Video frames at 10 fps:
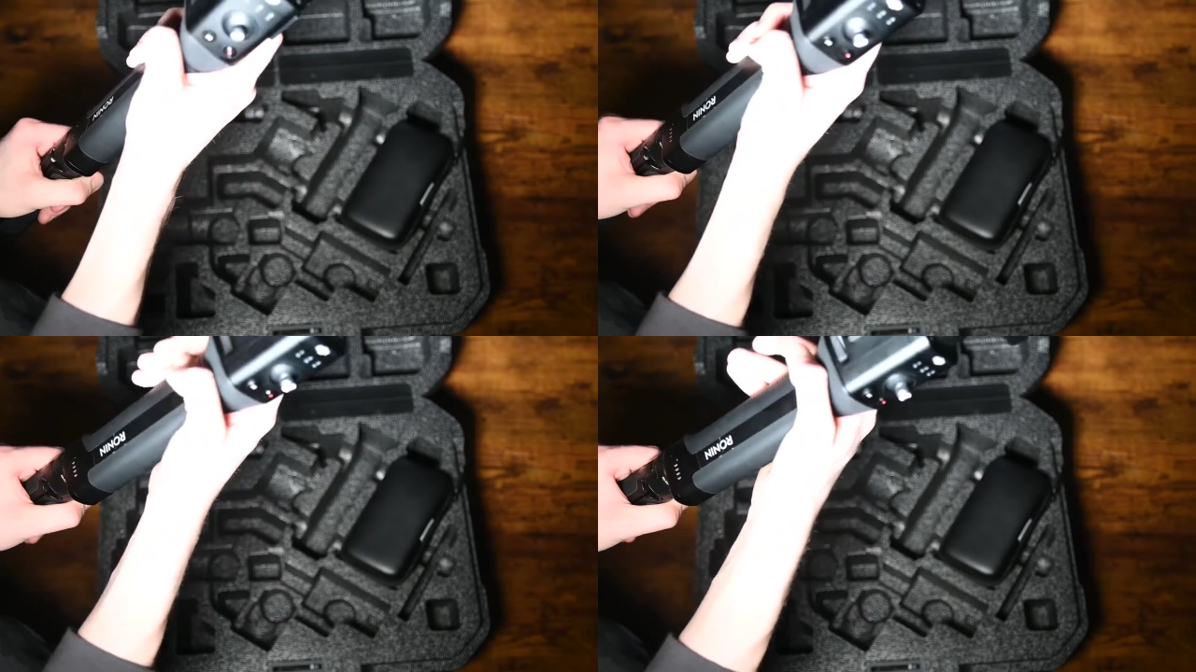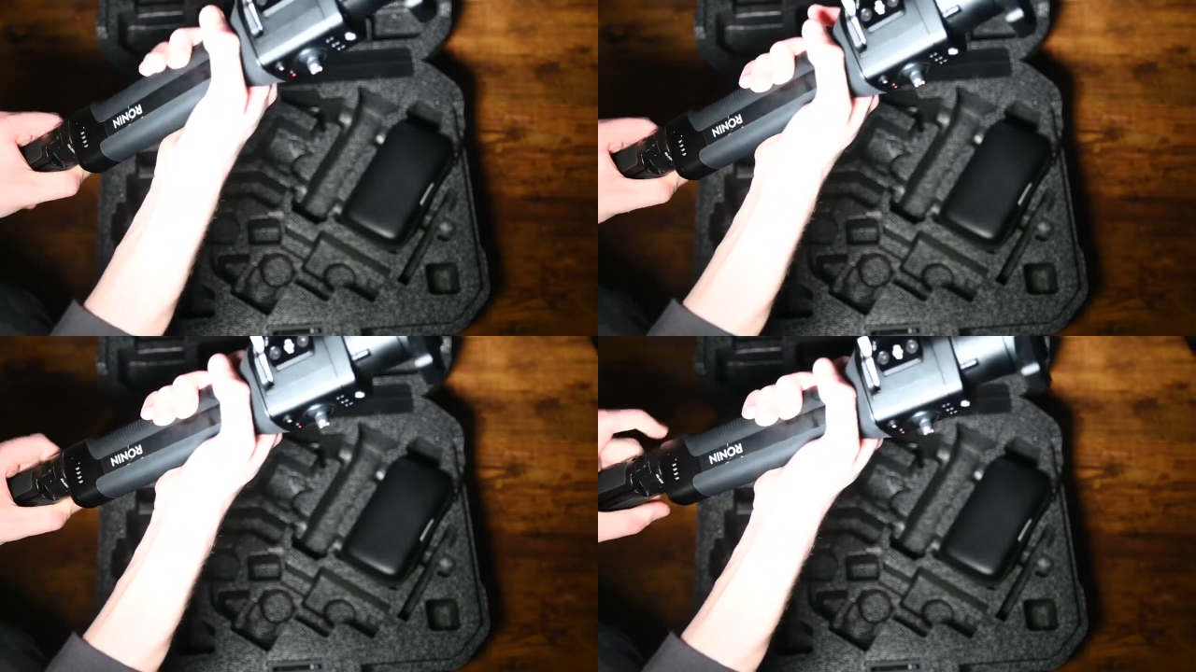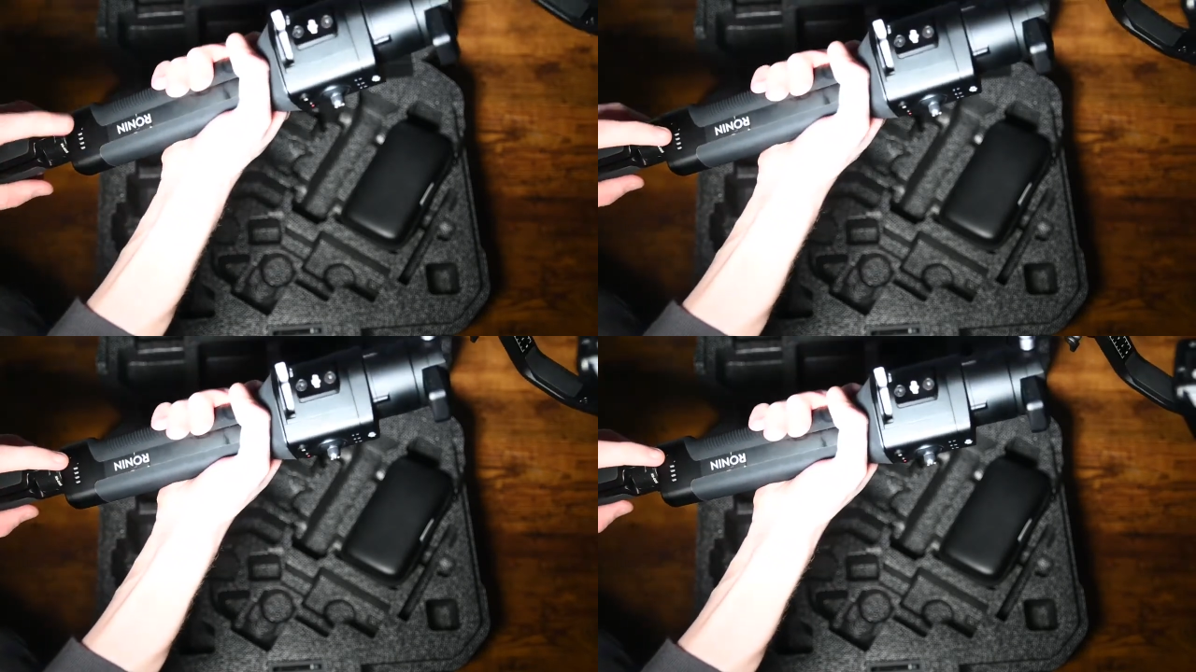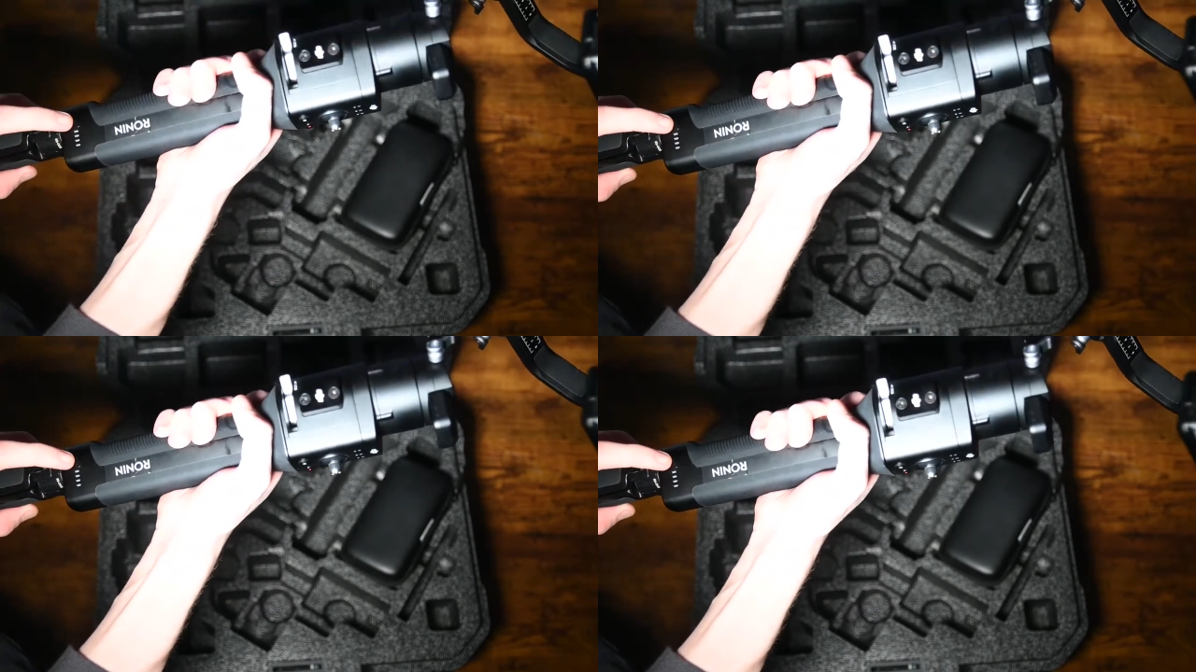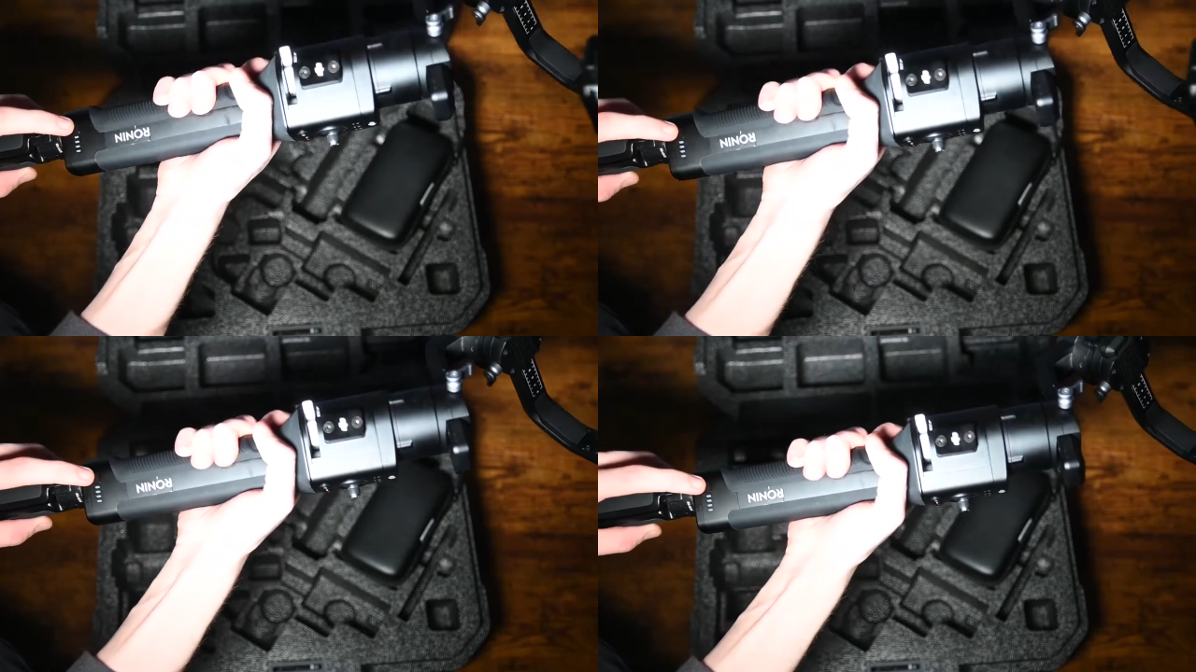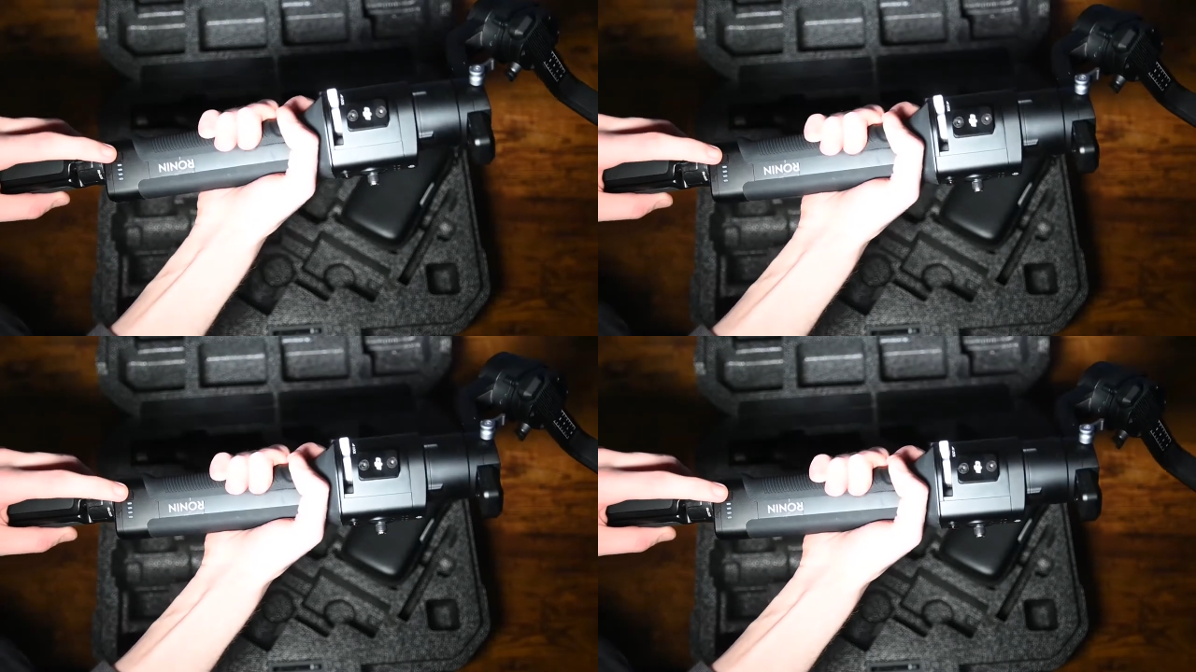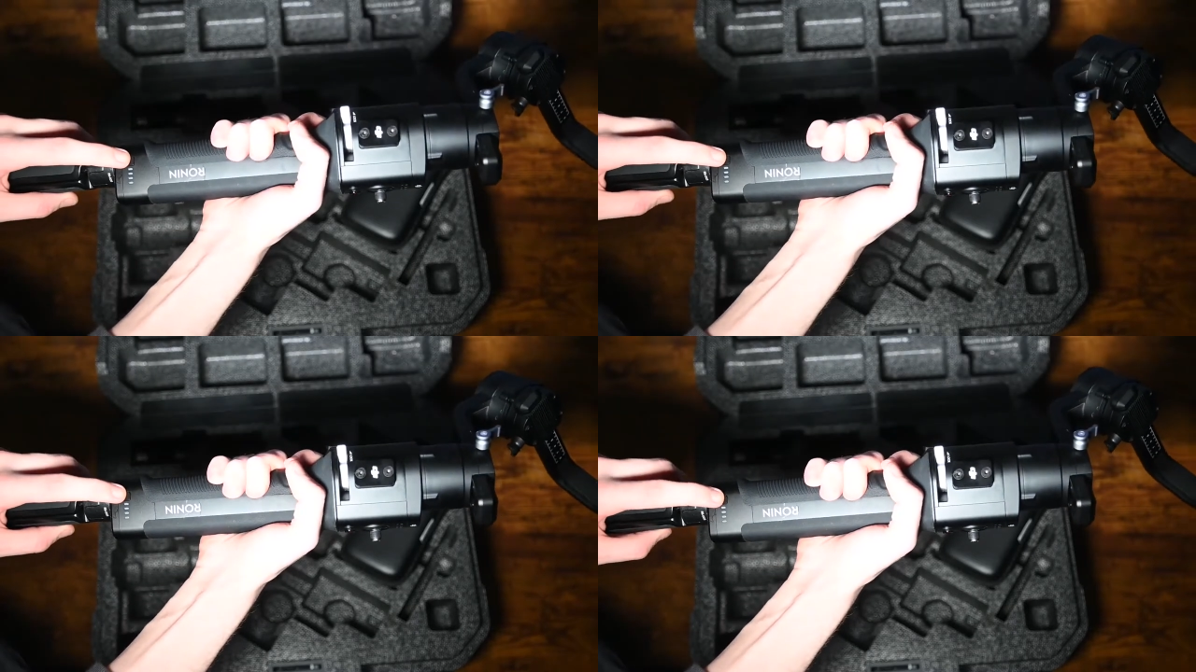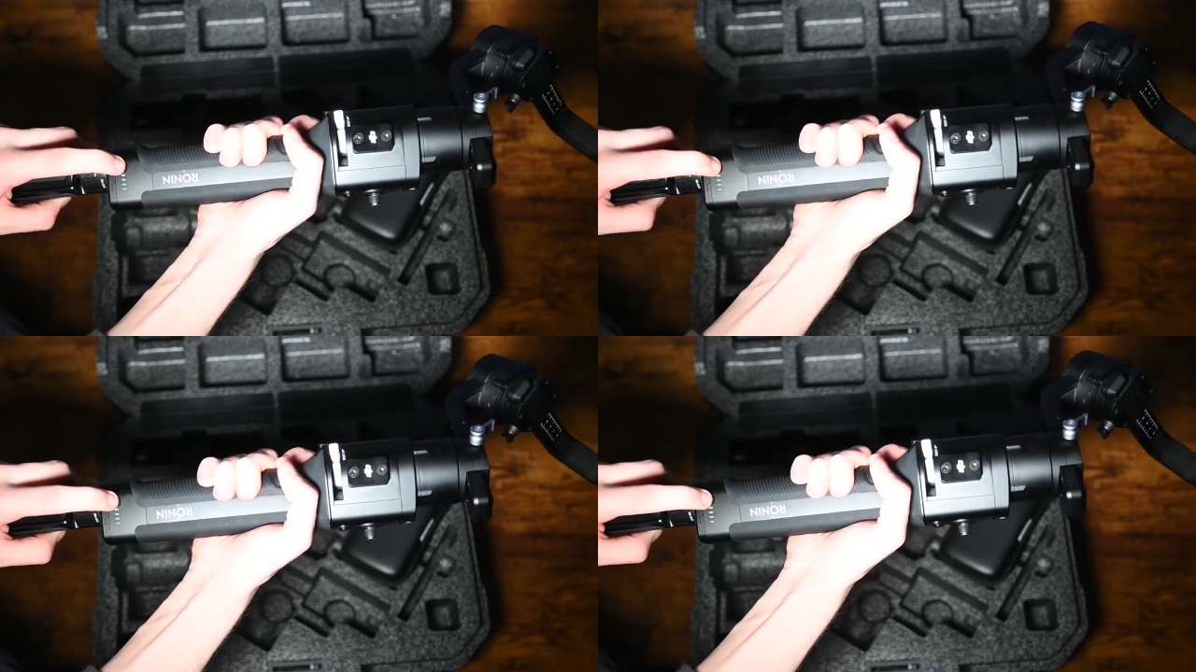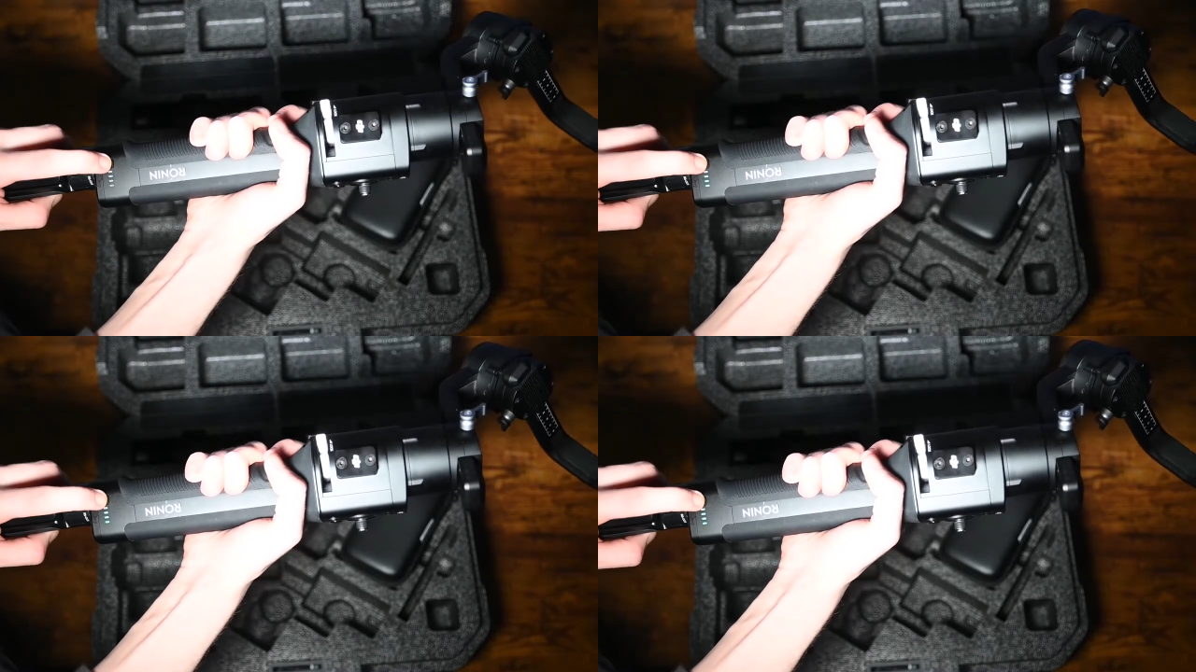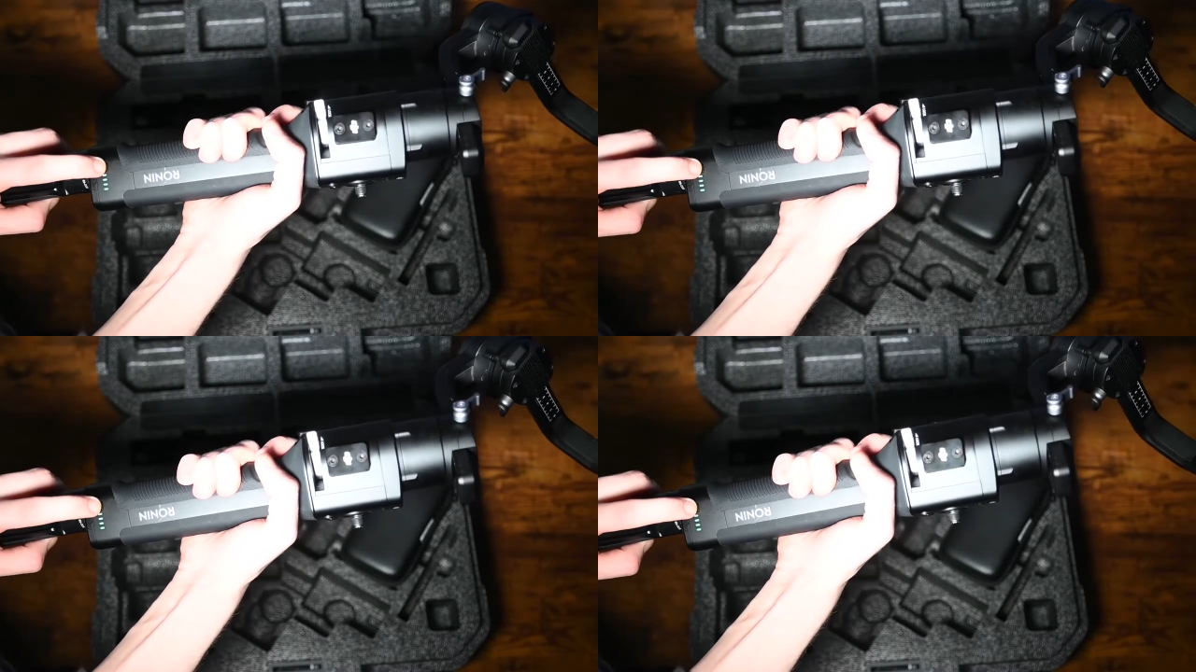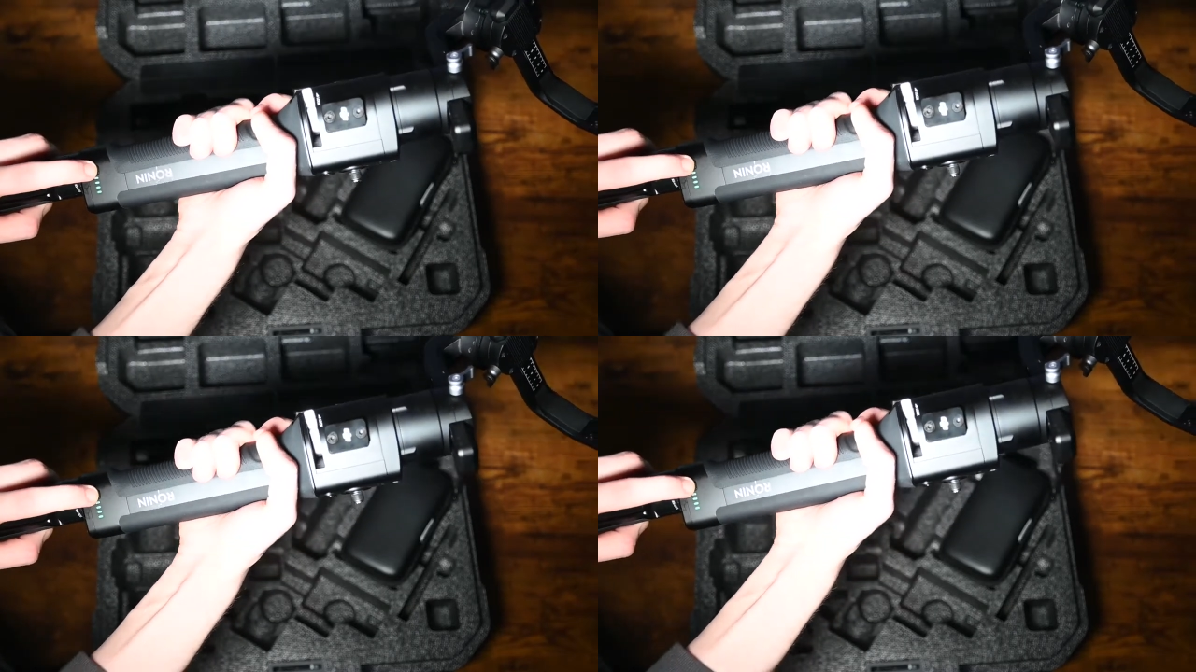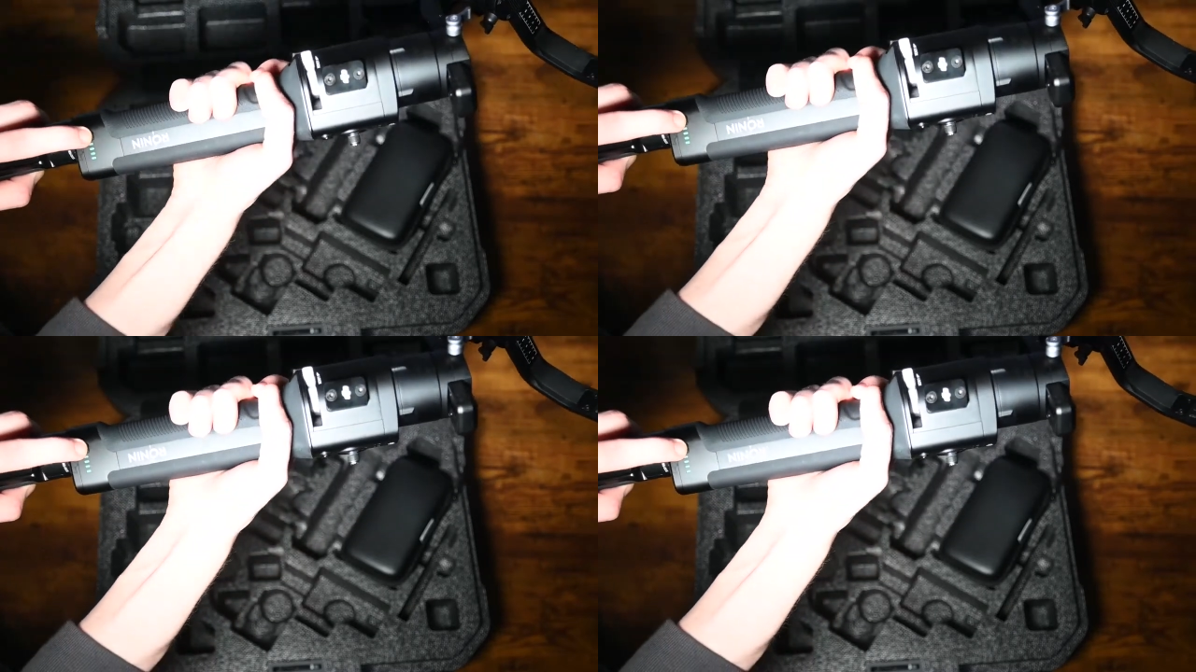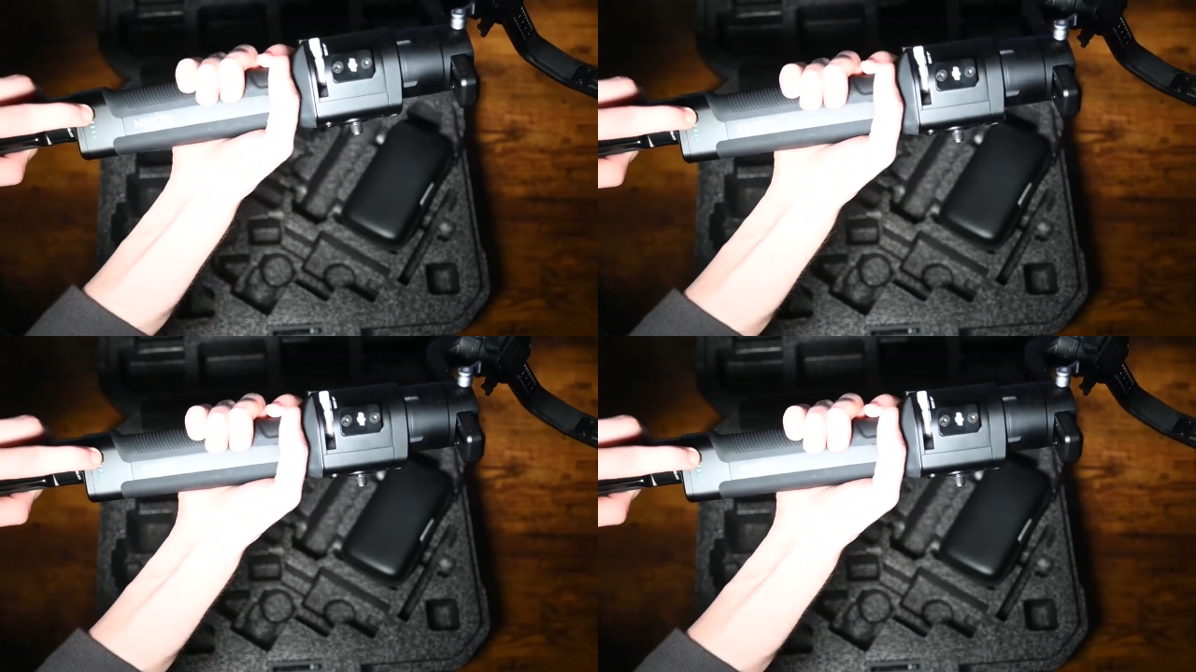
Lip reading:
No face is visible, so there are no lips to read.